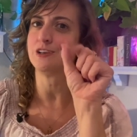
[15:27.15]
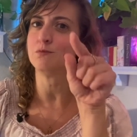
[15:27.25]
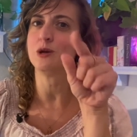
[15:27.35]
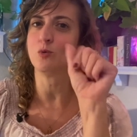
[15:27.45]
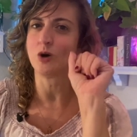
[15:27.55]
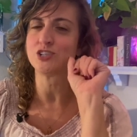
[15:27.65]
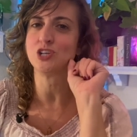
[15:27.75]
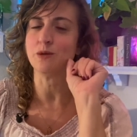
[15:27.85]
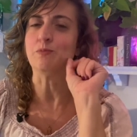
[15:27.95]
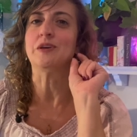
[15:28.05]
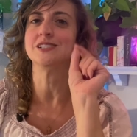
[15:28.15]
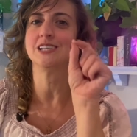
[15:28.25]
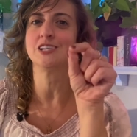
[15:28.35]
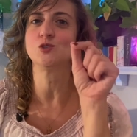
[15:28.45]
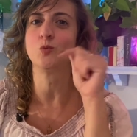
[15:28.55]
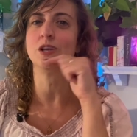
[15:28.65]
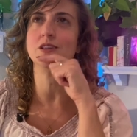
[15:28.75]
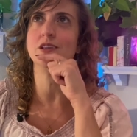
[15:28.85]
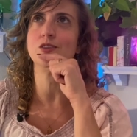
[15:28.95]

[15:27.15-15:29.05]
you better watch it because that's when